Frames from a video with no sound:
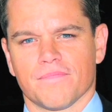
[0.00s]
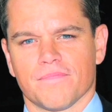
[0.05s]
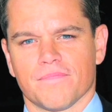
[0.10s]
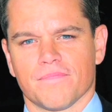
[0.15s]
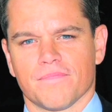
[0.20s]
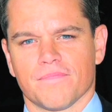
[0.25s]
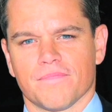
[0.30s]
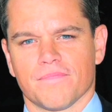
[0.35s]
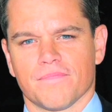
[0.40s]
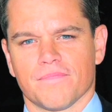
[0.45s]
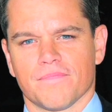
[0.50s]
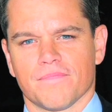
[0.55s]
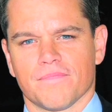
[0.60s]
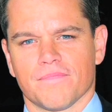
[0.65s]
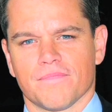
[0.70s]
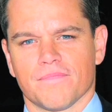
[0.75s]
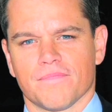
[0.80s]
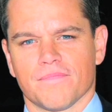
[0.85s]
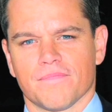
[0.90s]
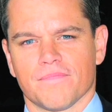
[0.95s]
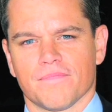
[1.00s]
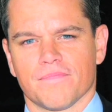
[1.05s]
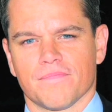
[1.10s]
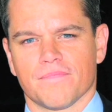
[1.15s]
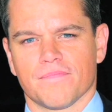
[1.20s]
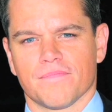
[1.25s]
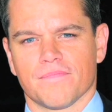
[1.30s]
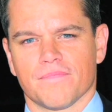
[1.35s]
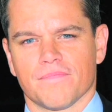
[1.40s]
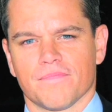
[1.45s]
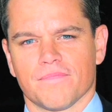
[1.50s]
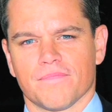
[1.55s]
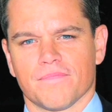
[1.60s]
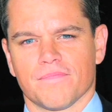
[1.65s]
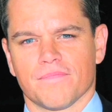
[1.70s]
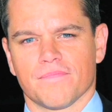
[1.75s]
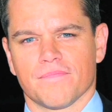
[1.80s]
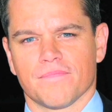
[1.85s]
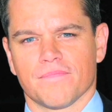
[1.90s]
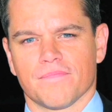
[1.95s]

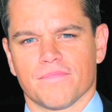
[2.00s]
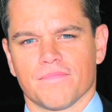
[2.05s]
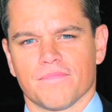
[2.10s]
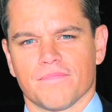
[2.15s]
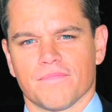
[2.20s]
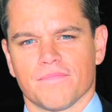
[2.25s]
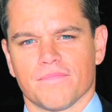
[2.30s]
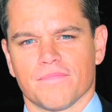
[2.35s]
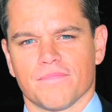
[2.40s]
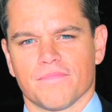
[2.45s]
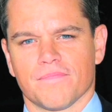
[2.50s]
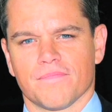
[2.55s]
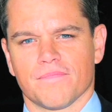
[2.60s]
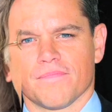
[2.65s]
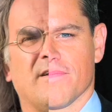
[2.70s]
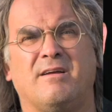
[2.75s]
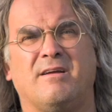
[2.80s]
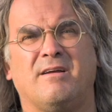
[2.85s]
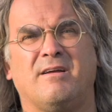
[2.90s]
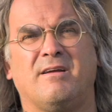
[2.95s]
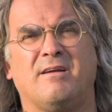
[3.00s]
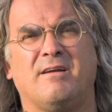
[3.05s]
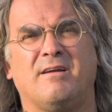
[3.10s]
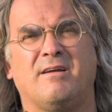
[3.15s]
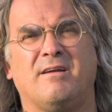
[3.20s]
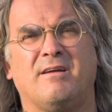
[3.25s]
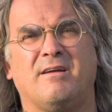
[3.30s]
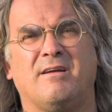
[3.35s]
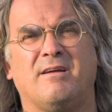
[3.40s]
The person shown says nothing.